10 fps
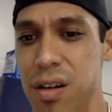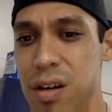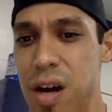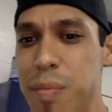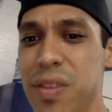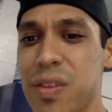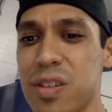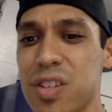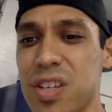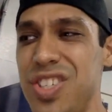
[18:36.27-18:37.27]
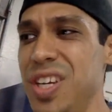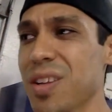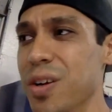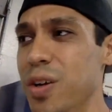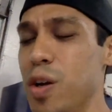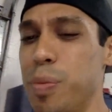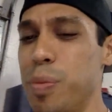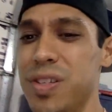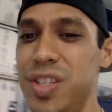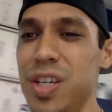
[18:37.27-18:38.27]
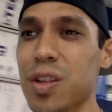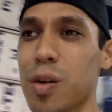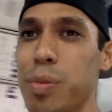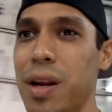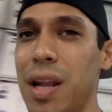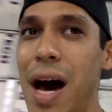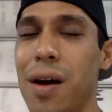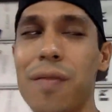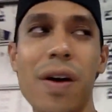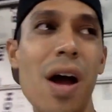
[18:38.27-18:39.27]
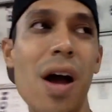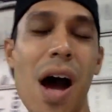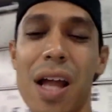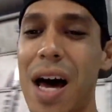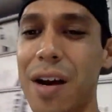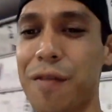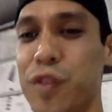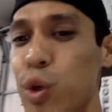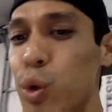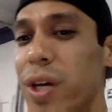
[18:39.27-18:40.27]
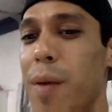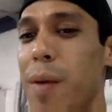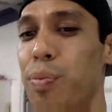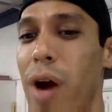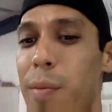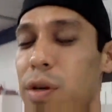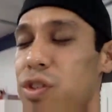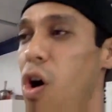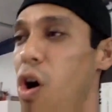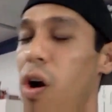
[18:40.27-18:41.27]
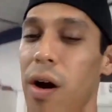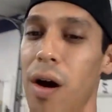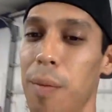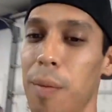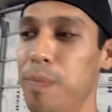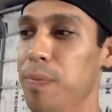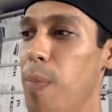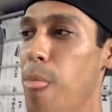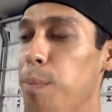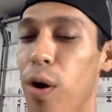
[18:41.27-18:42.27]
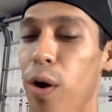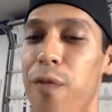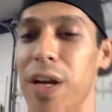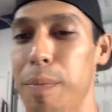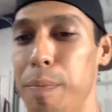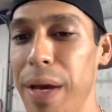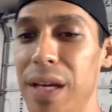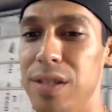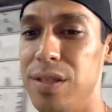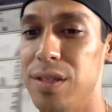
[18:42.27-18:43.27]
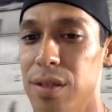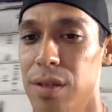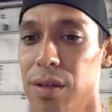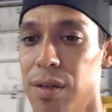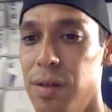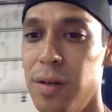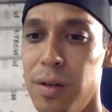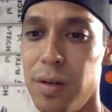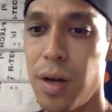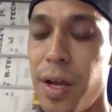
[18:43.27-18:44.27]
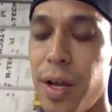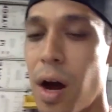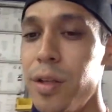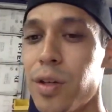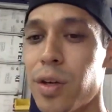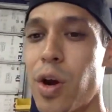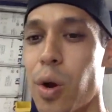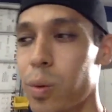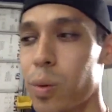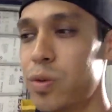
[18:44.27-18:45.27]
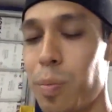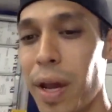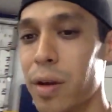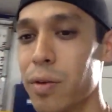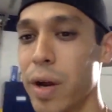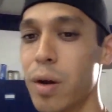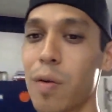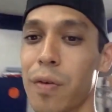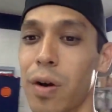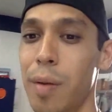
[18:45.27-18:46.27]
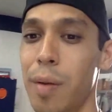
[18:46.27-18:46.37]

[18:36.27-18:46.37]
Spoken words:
I mean, there's a sealer. You could put a sealer, but a lot of 2K primers are a perfect base, an undercoat to paint right over.